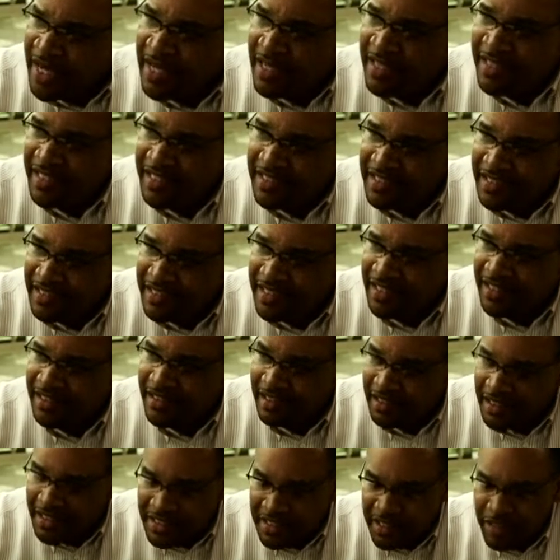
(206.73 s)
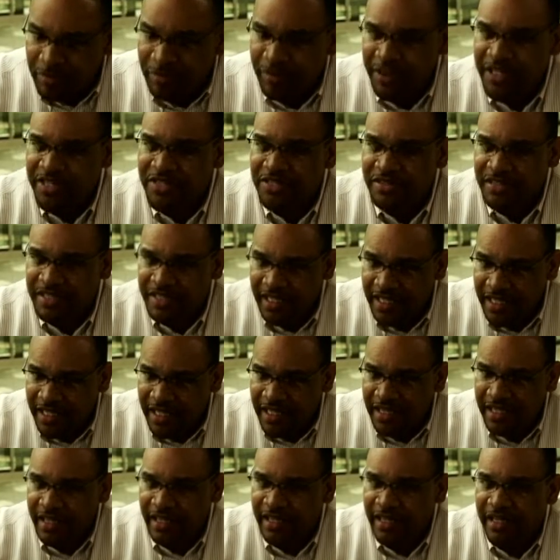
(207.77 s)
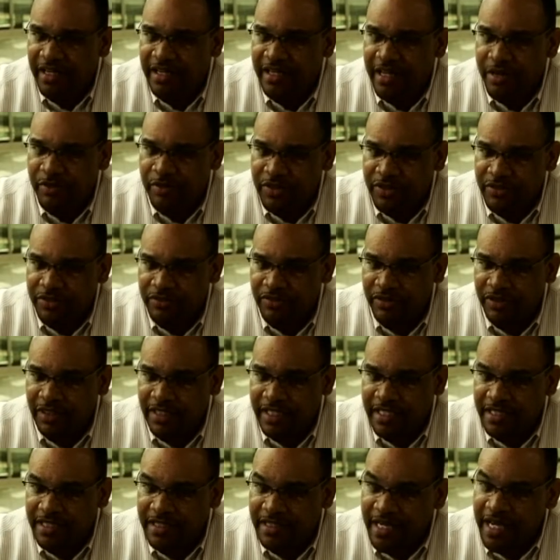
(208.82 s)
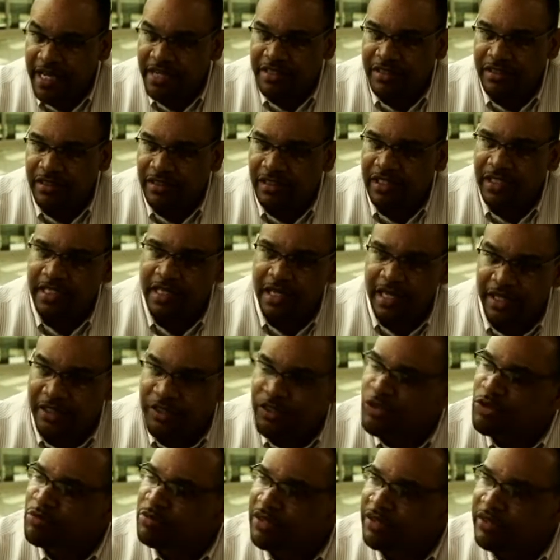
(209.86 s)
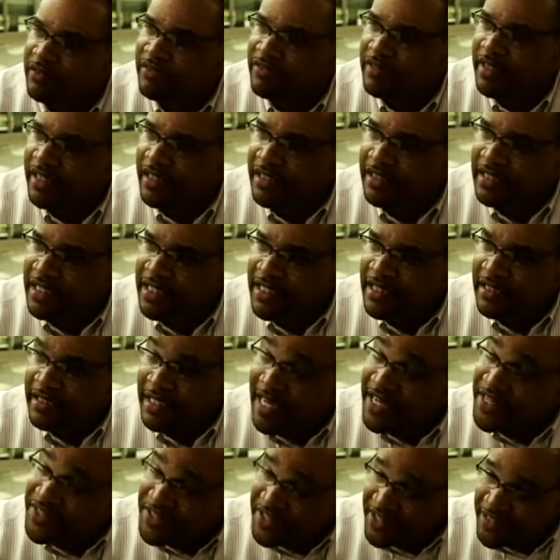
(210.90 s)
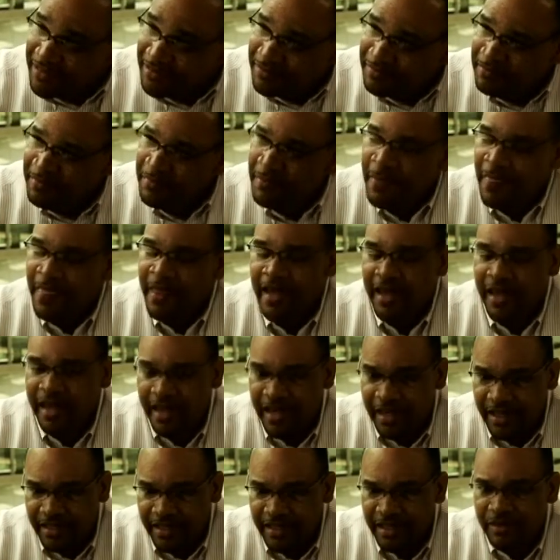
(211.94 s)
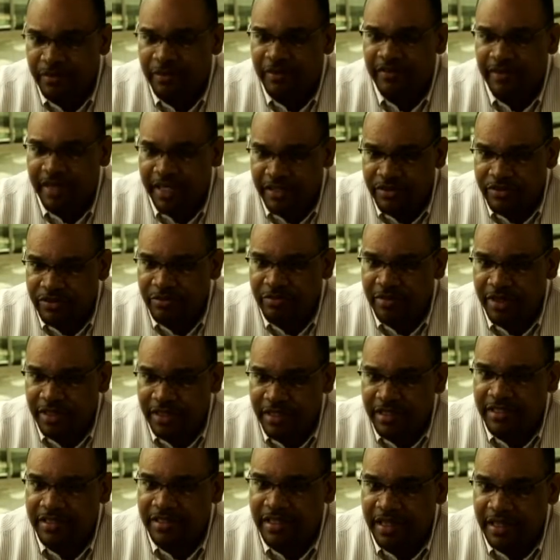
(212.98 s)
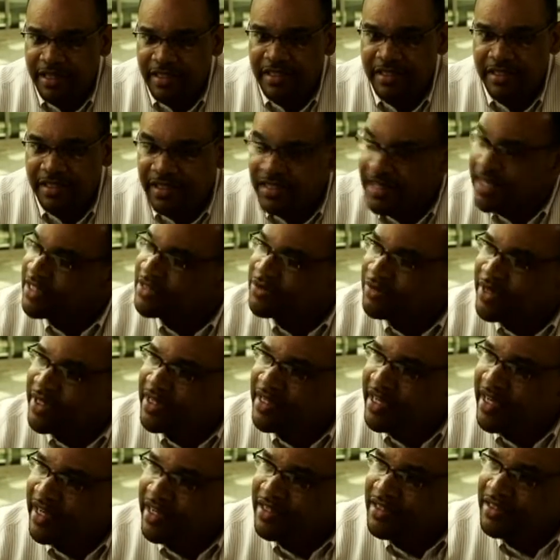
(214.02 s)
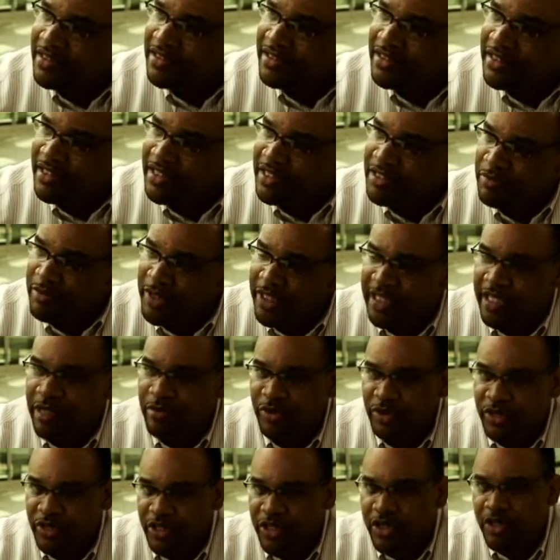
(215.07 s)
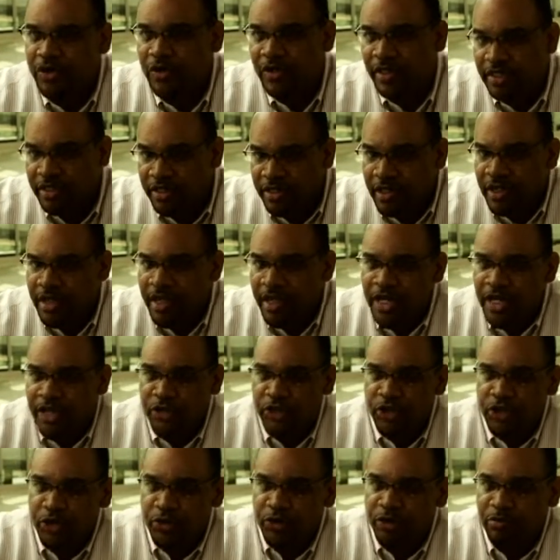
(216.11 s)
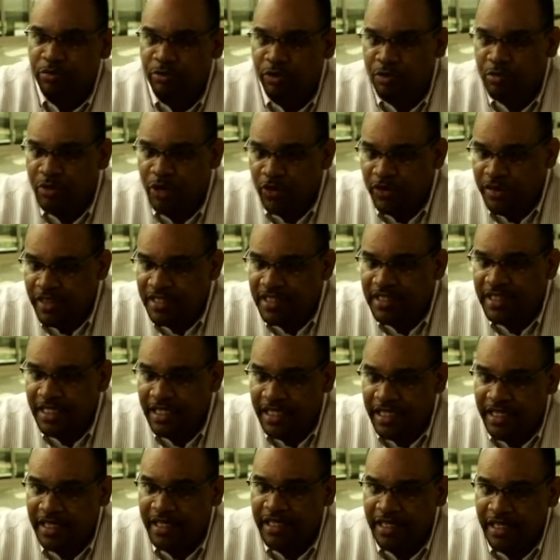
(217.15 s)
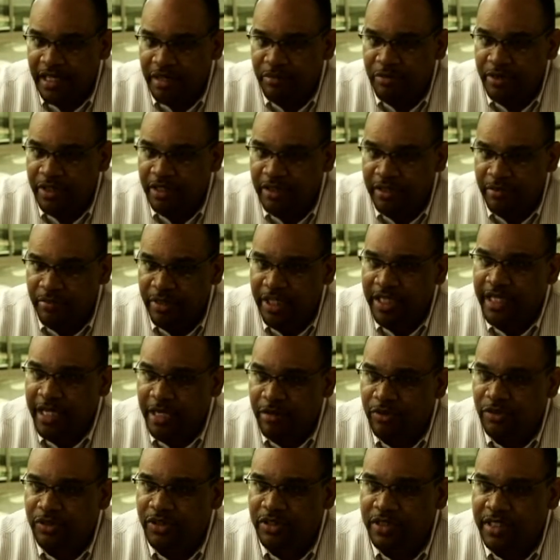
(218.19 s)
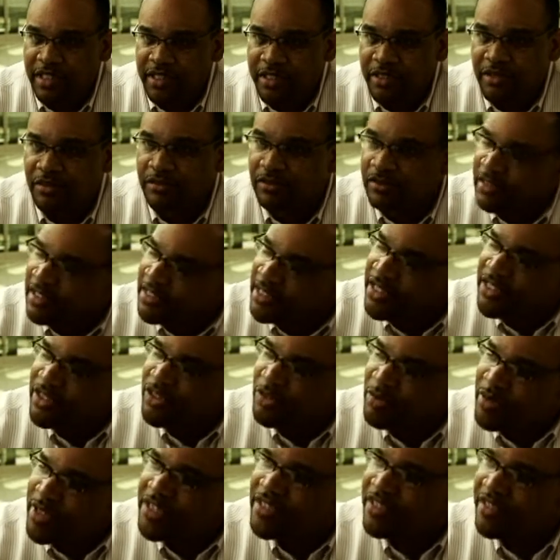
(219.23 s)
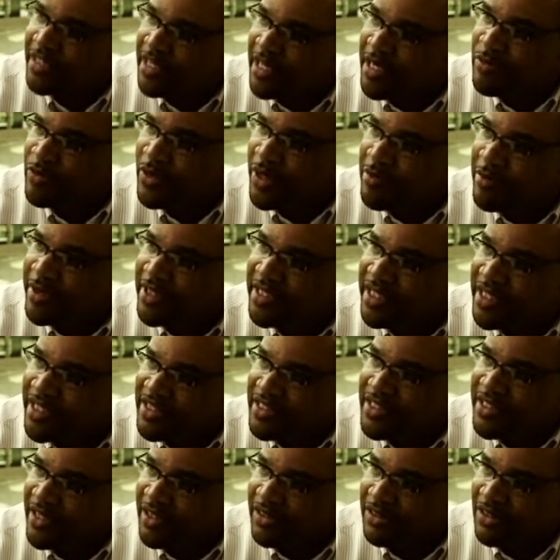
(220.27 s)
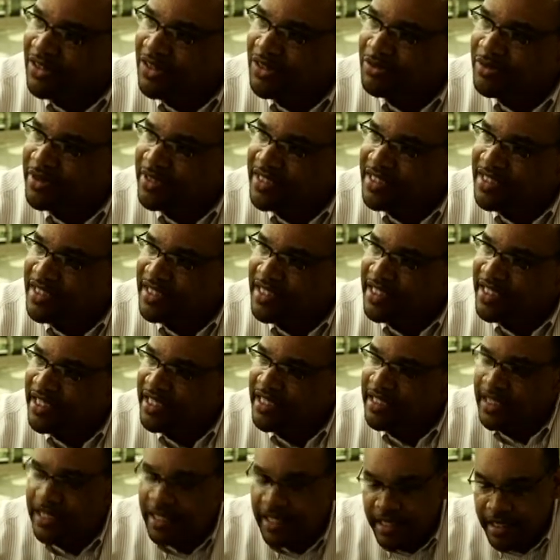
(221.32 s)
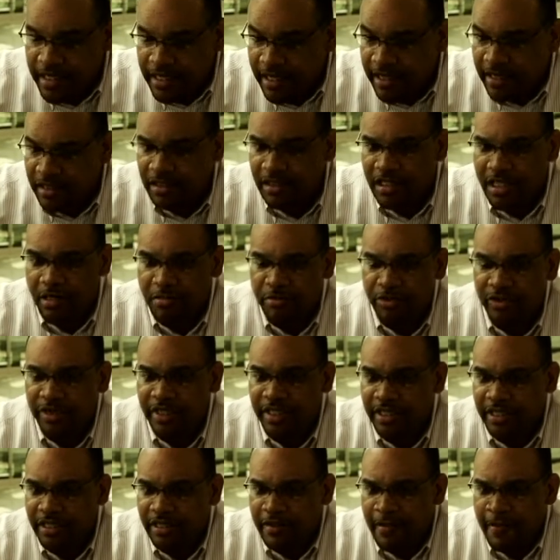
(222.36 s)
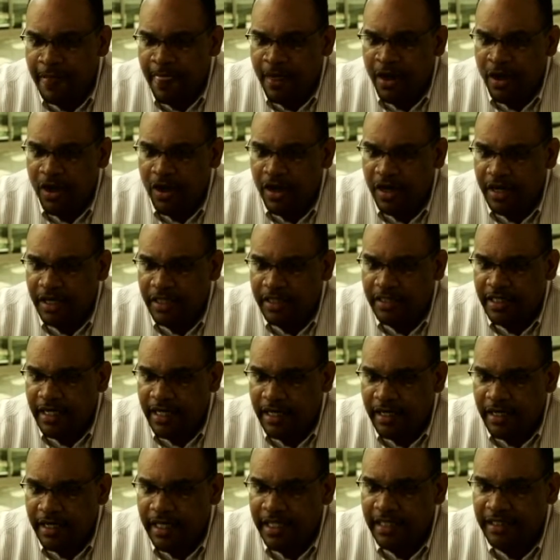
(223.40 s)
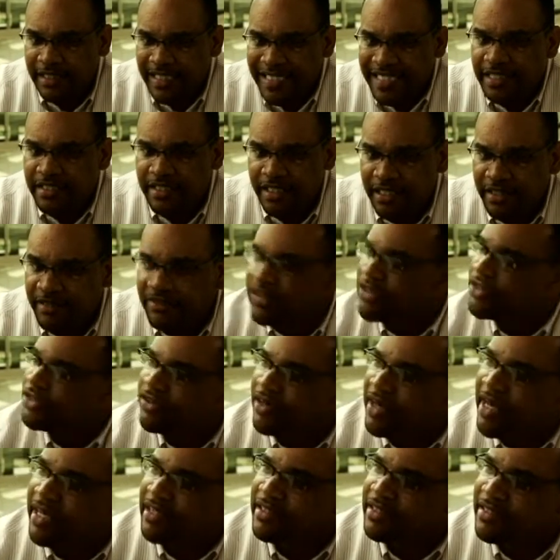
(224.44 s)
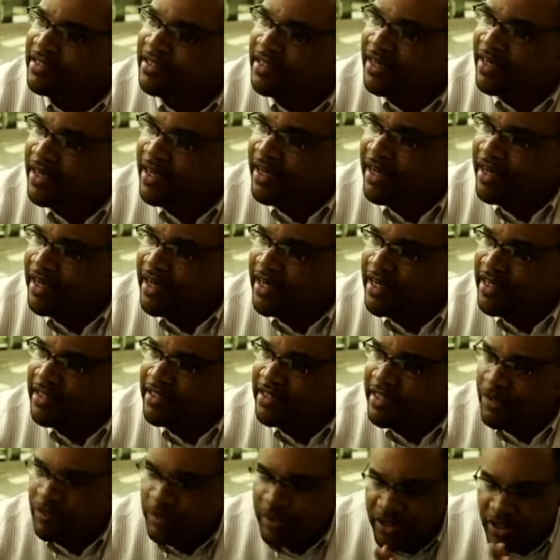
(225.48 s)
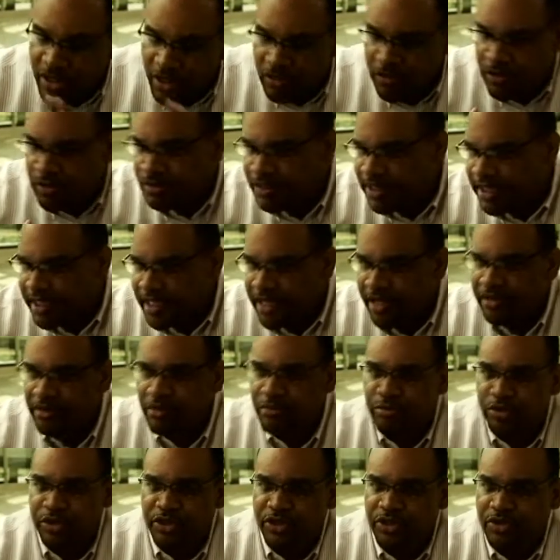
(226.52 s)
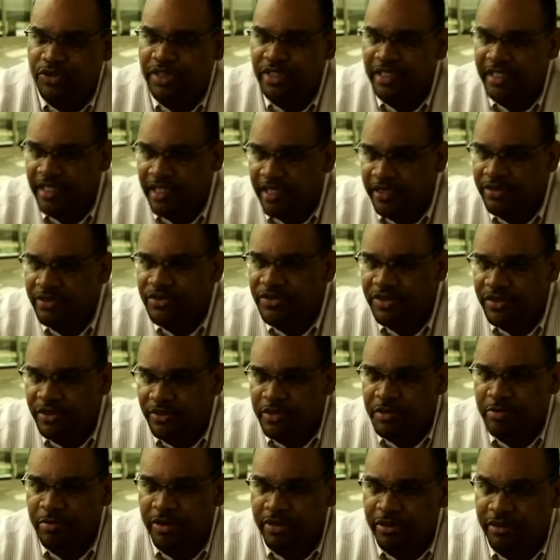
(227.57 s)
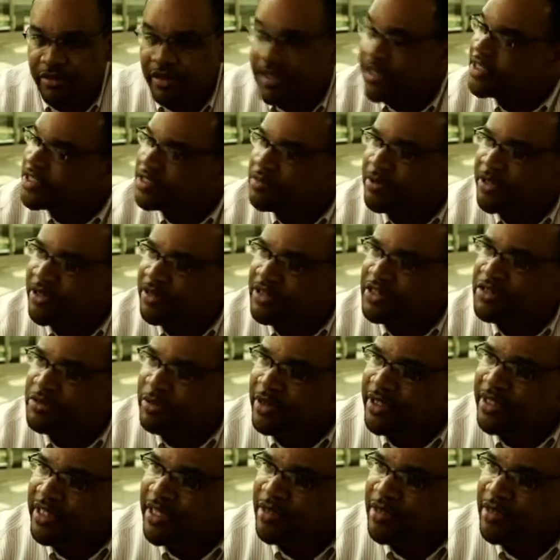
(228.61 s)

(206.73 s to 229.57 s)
Yes, he did. The Listening Pleasure CD that was released nationally October of last year, and we've had tremendous success with that, and just being able to go and tour and promote the CD, and being able to still, you know, mention the name Wayman Tisdale along with the CD. He collaborated on at least 10 of the tracks, and that we co-wrote together and produced together. So it's been a great experience being